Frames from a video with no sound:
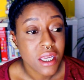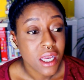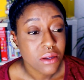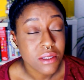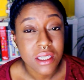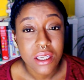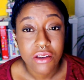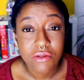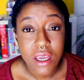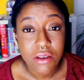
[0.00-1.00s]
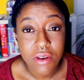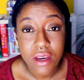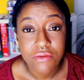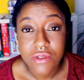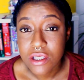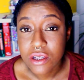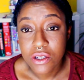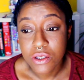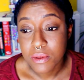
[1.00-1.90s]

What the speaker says: I've seen great results,